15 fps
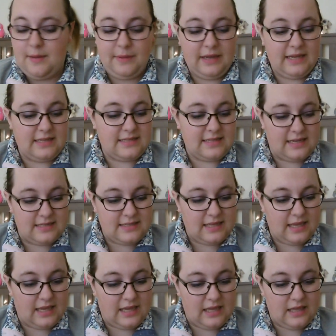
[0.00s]
It says
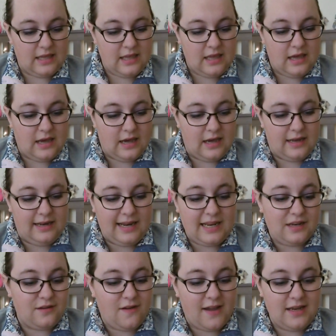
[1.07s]
here,
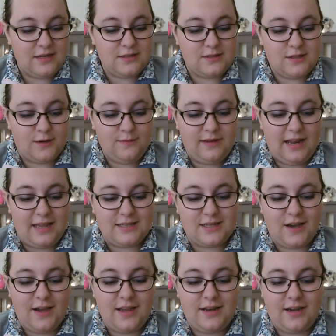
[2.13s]
late night, don't let
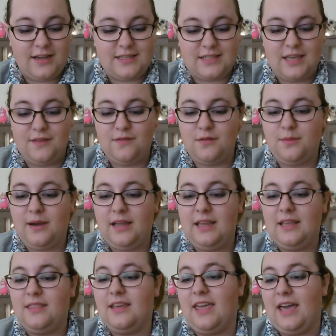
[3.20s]
tired eyes give
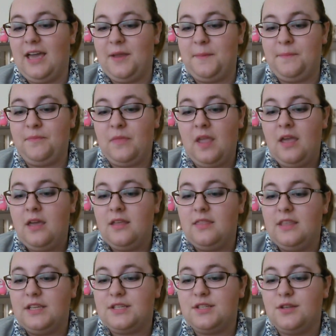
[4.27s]
away the game.
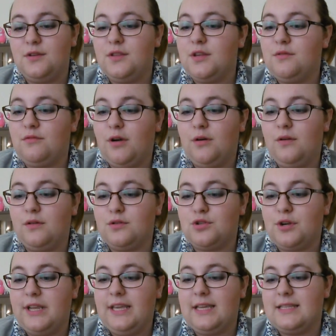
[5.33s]
This soothing roll-on
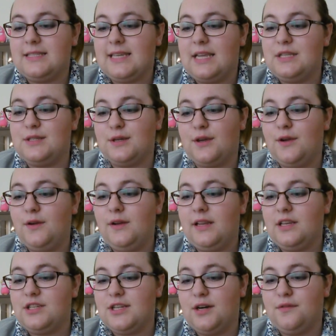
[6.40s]
treat contains a
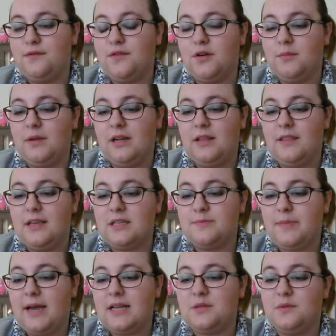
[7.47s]
cooling gel formula that's
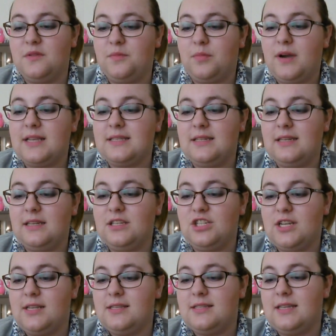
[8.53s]
packed with brightening
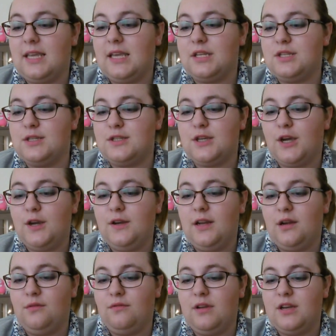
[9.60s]
ginseng to tone and